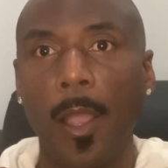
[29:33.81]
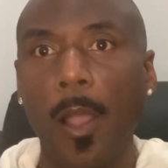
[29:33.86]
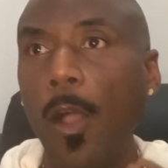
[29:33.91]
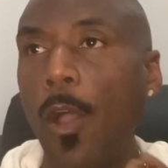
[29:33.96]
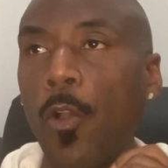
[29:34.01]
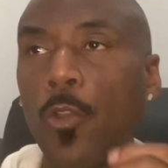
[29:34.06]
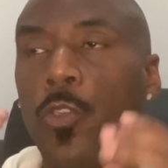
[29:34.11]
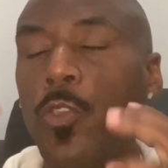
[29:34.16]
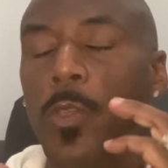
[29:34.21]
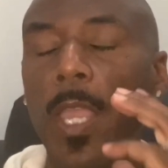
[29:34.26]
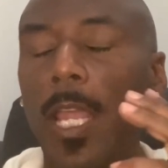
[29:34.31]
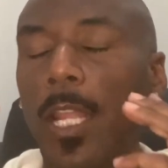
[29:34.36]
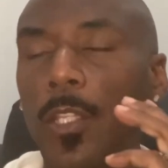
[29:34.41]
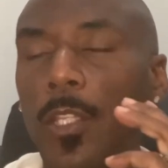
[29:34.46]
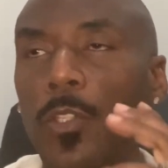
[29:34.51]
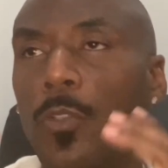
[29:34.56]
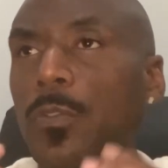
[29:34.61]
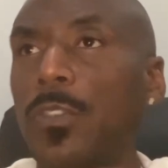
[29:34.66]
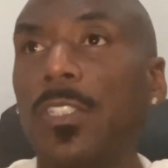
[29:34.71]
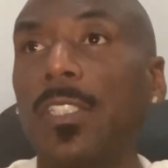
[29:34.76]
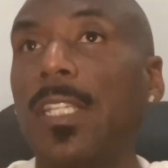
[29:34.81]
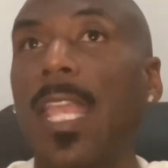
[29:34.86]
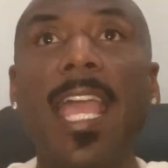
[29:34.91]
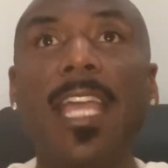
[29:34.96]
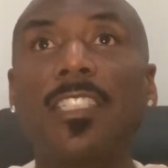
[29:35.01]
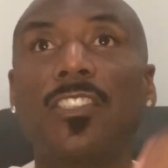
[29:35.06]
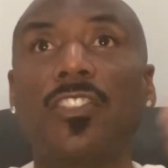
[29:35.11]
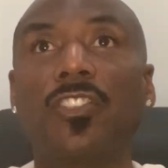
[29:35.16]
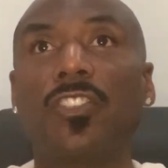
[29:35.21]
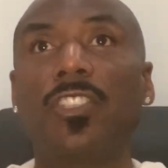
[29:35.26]
All you got to do is
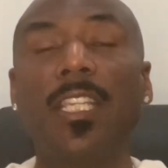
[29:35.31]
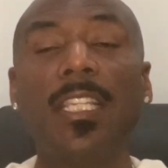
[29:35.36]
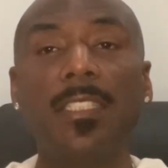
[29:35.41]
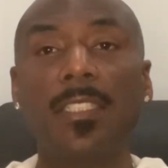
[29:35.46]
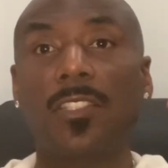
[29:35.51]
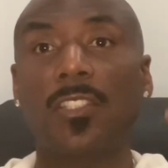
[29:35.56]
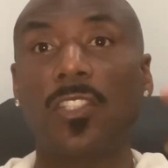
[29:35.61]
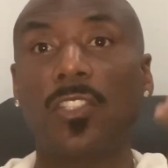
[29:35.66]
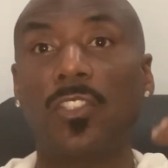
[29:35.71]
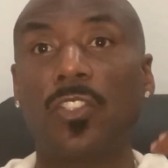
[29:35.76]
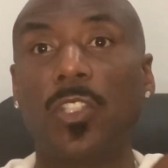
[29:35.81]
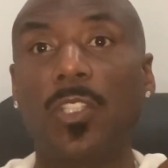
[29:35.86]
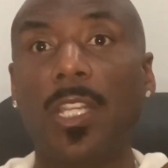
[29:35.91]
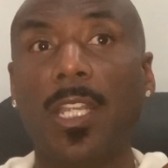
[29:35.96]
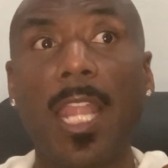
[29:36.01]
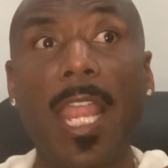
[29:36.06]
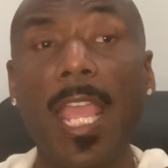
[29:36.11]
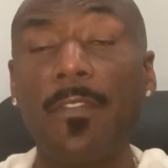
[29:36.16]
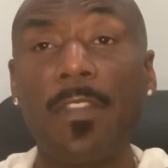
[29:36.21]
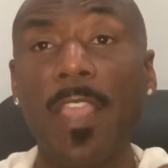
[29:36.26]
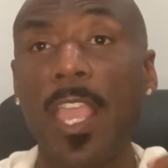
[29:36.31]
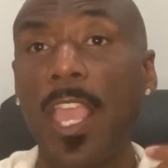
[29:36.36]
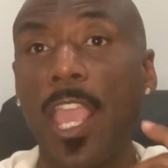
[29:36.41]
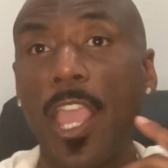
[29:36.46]
have Jesus into your life,